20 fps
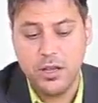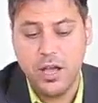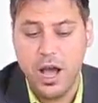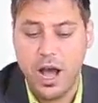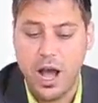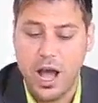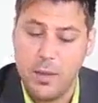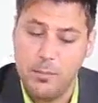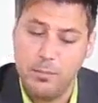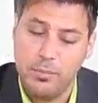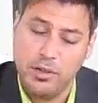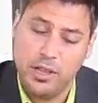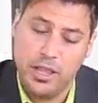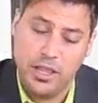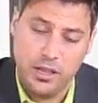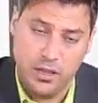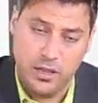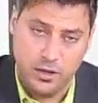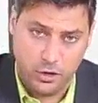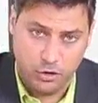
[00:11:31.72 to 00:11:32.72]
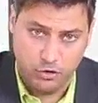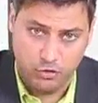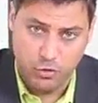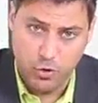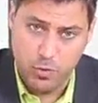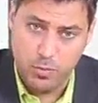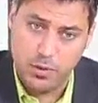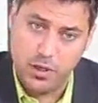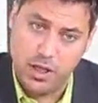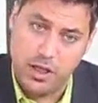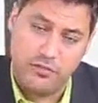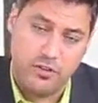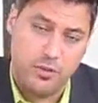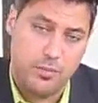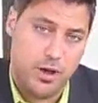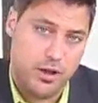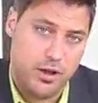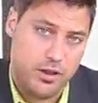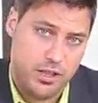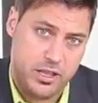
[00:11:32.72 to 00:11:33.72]
I'm playing in a group,
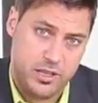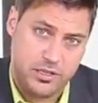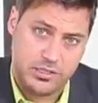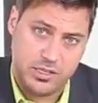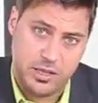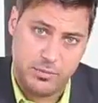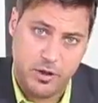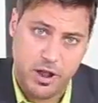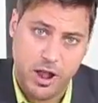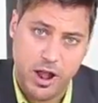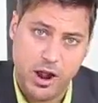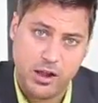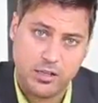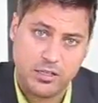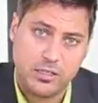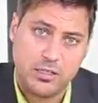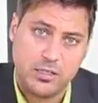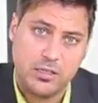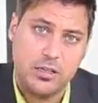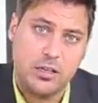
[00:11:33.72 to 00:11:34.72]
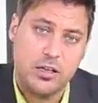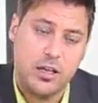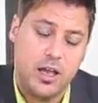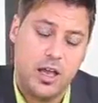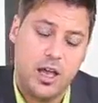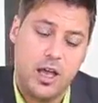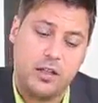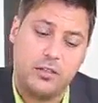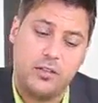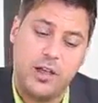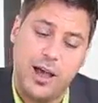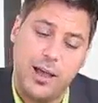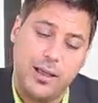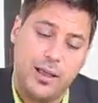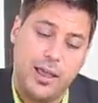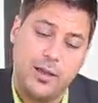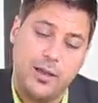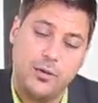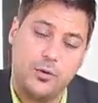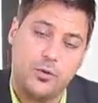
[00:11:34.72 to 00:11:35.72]
everybody gets some cards, and I
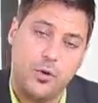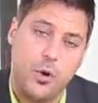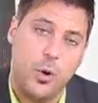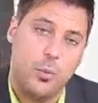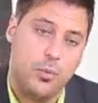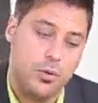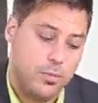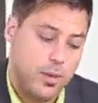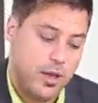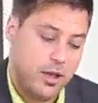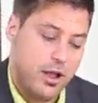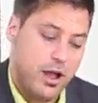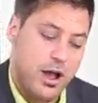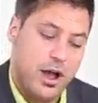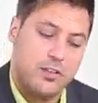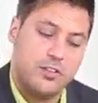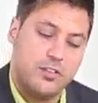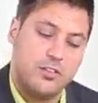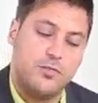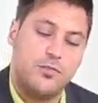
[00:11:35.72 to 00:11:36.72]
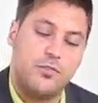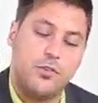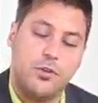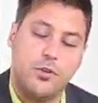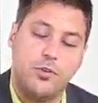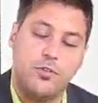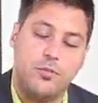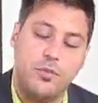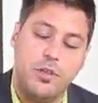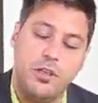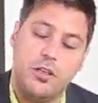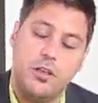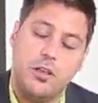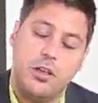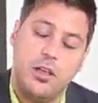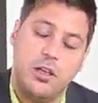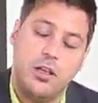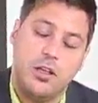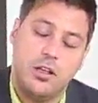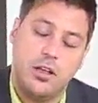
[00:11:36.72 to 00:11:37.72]
cannot open my cards in front of me.
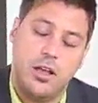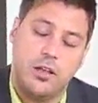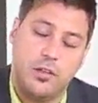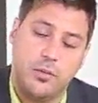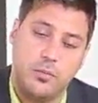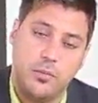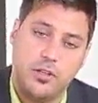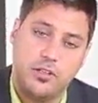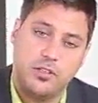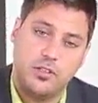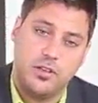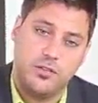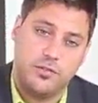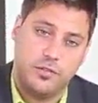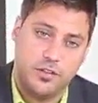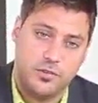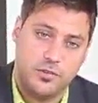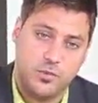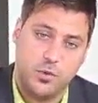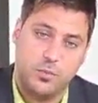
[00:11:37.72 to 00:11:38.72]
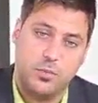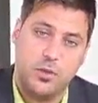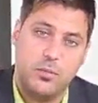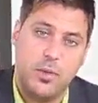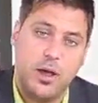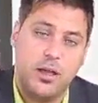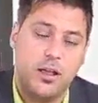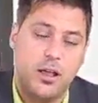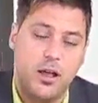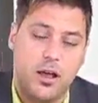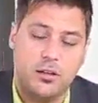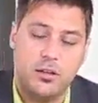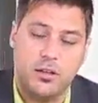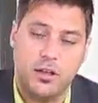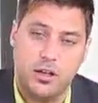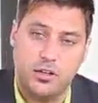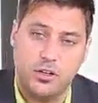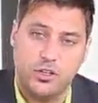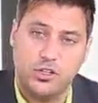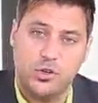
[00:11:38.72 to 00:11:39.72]
That means if this would be my card,
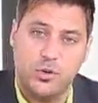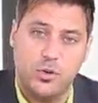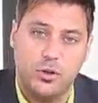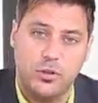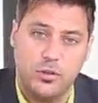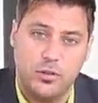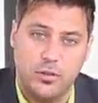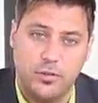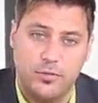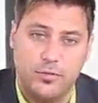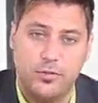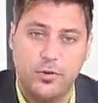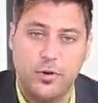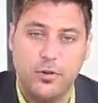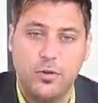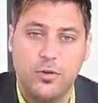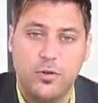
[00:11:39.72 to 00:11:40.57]
I show it in front